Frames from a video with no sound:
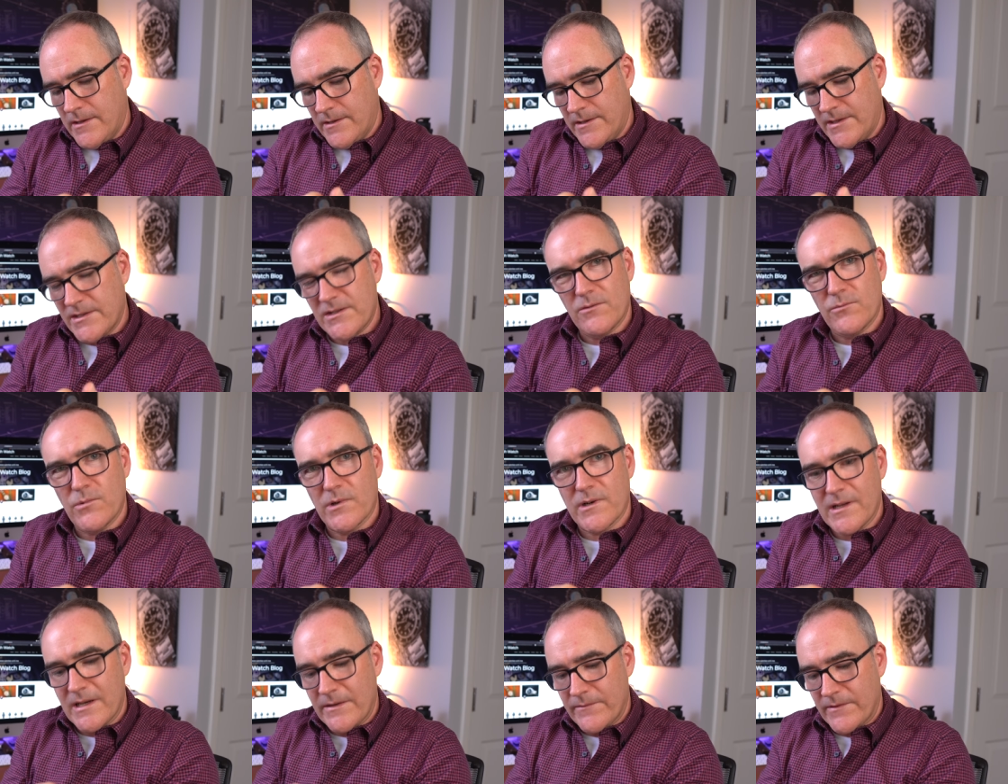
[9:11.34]
It's not
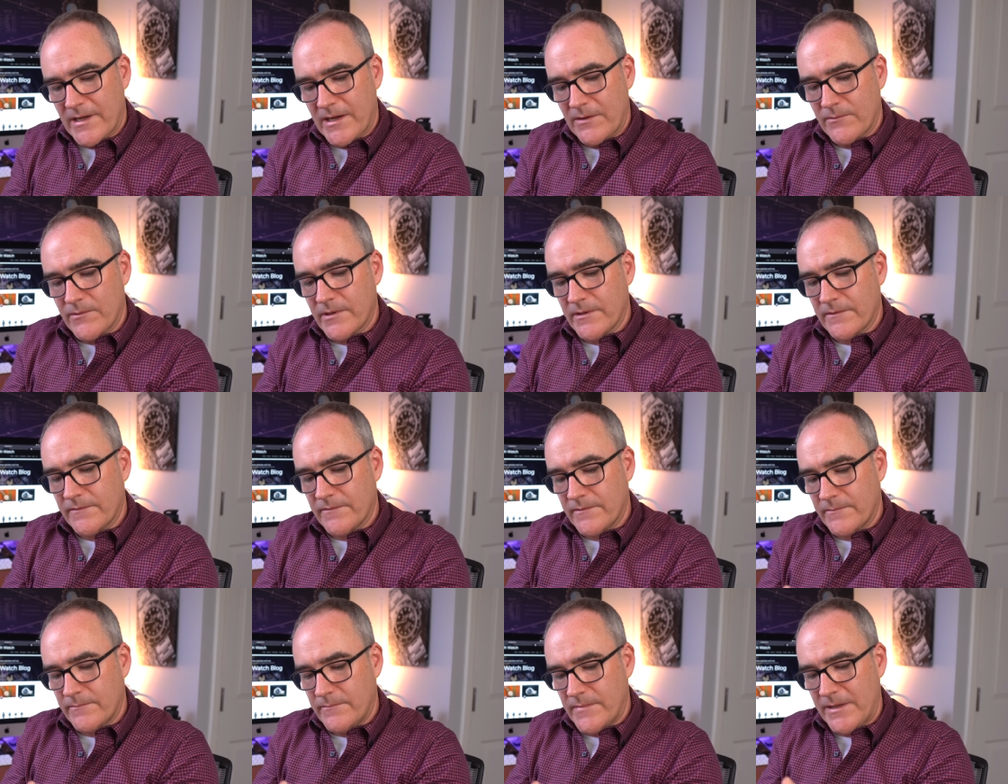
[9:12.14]
one I'll ever get rid
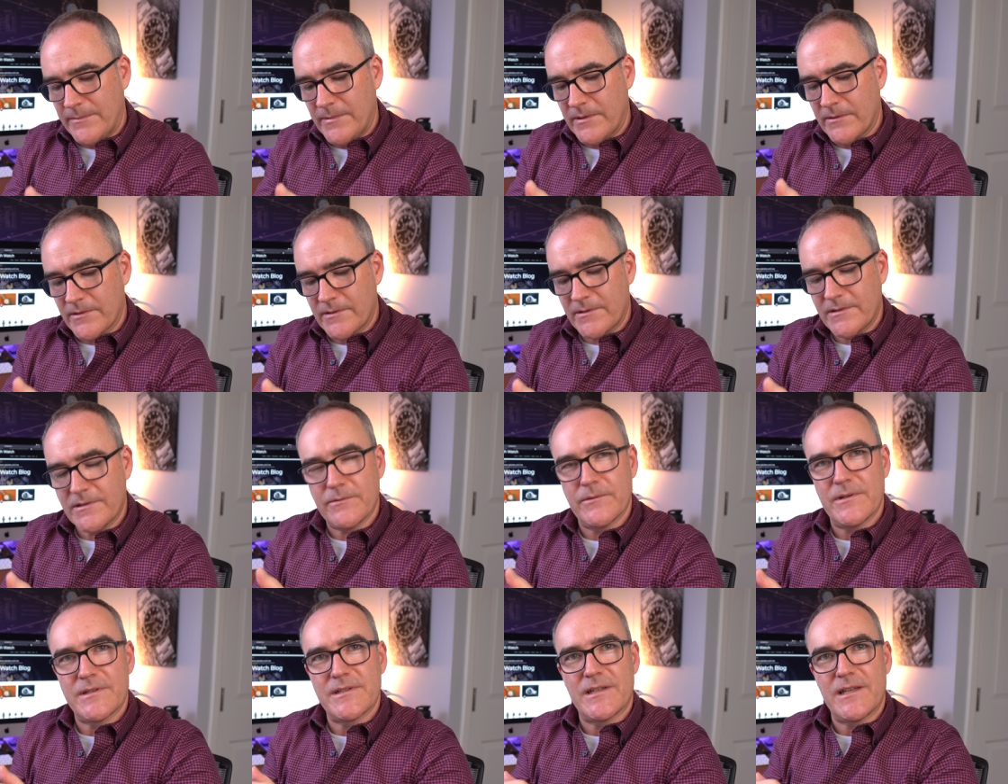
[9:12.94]
of. Maybe I'll
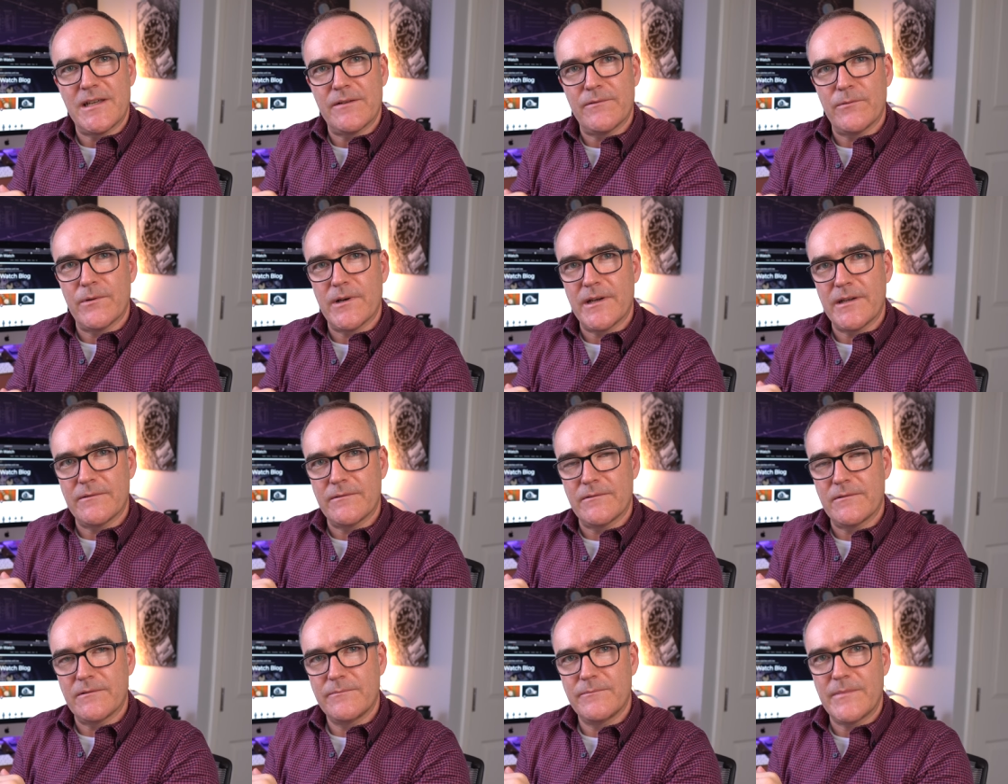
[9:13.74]
do it as a giveaway,
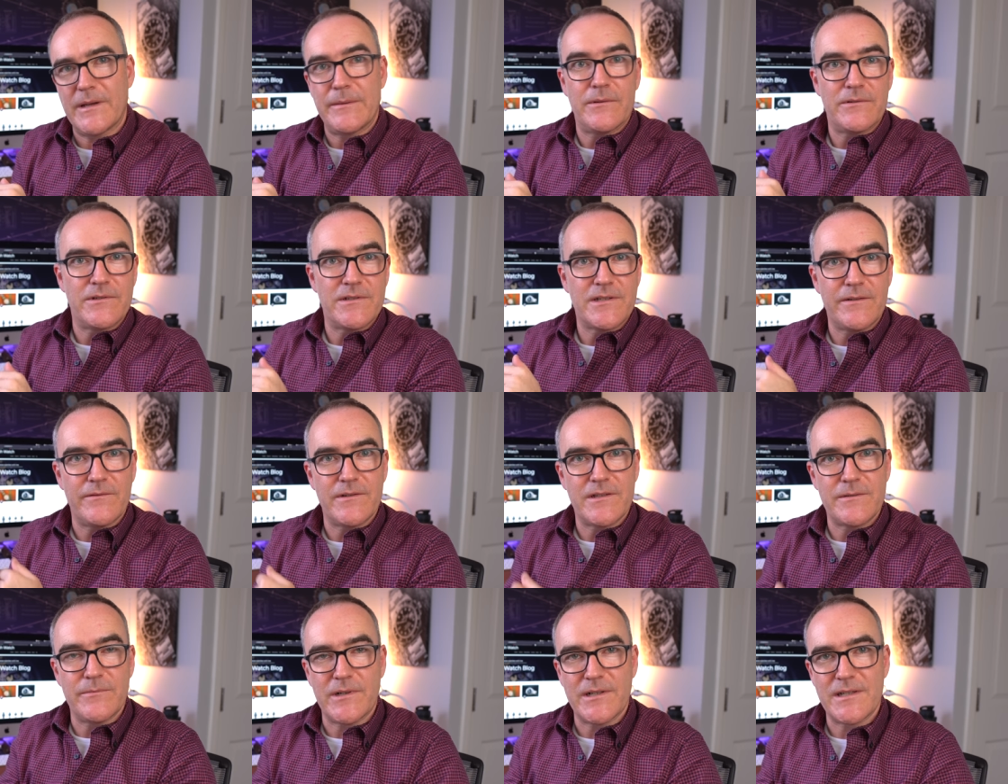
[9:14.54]
or maybe I'll just give
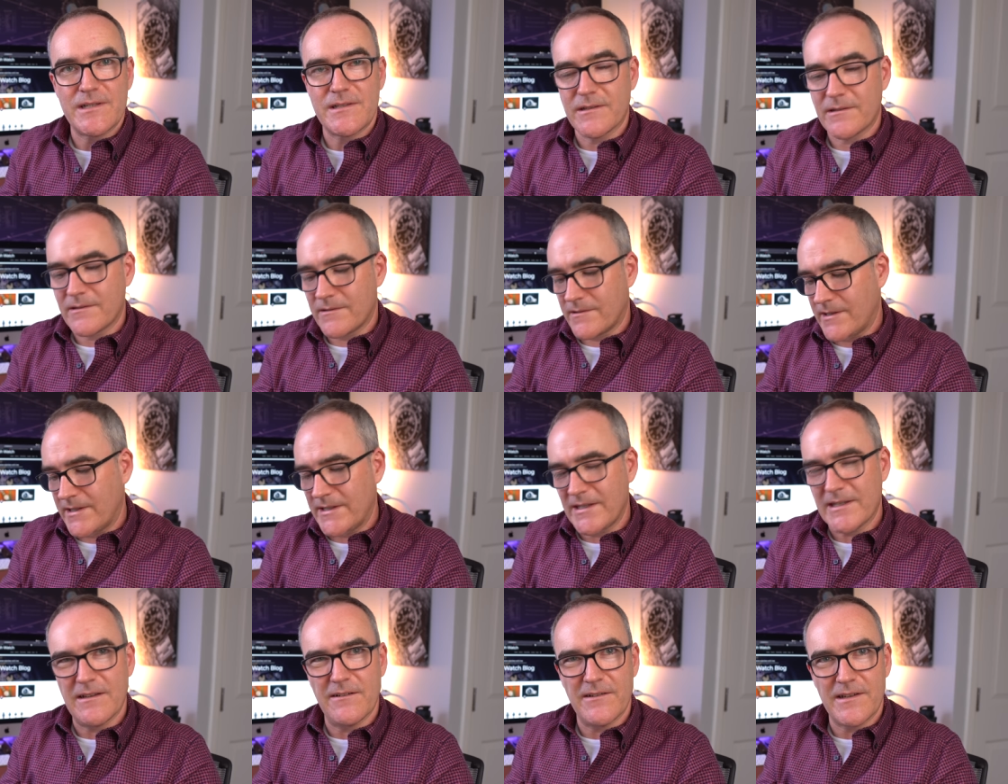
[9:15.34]
it to my son. He
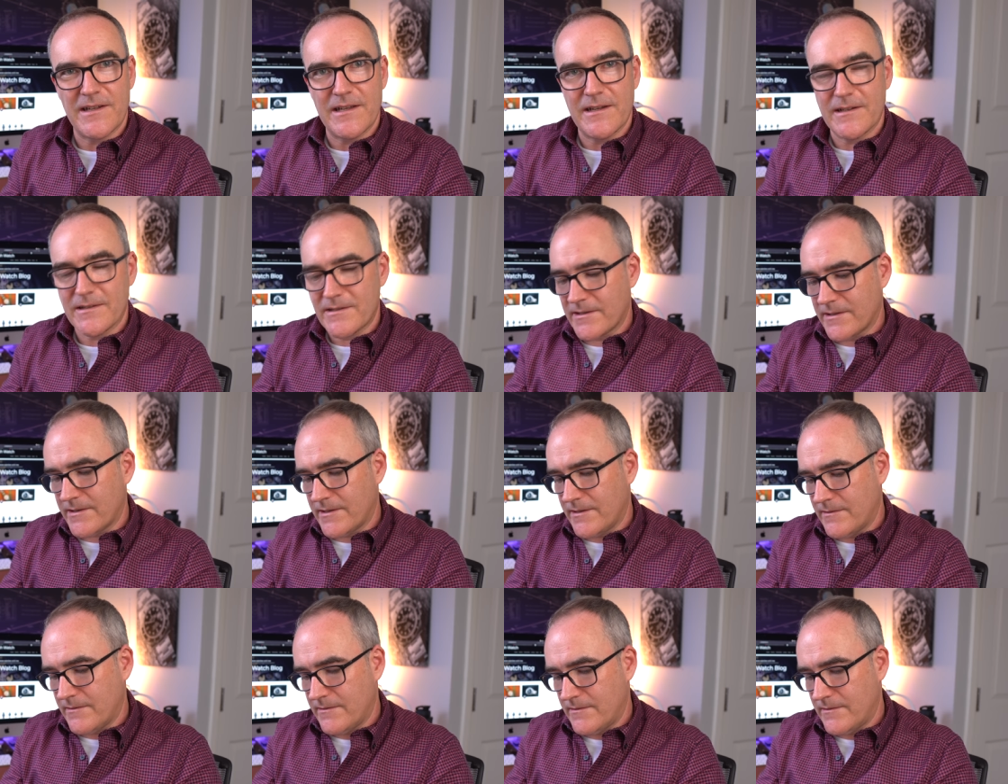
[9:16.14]
did like it actually.